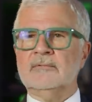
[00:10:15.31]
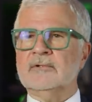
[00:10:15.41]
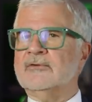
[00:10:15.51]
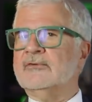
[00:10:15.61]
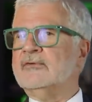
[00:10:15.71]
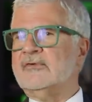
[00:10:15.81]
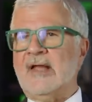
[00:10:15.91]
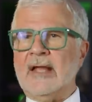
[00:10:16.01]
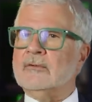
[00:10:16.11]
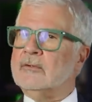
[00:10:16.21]
just
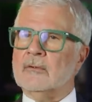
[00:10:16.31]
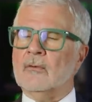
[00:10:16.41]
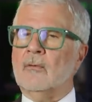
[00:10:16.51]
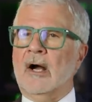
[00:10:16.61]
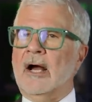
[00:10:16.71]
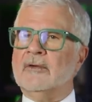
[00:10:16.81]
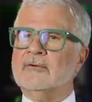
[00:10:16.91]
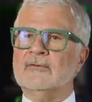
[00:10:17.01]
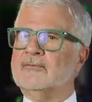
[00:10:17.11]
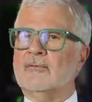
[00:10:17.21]
set your
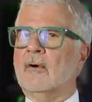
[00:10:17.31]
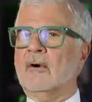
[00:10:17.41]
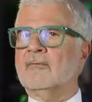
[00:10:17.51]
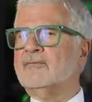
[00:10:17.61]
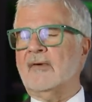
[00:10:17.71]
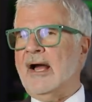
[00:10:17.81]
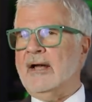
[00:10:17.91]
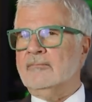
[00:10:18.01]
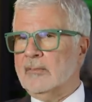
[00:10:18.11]
watch for 5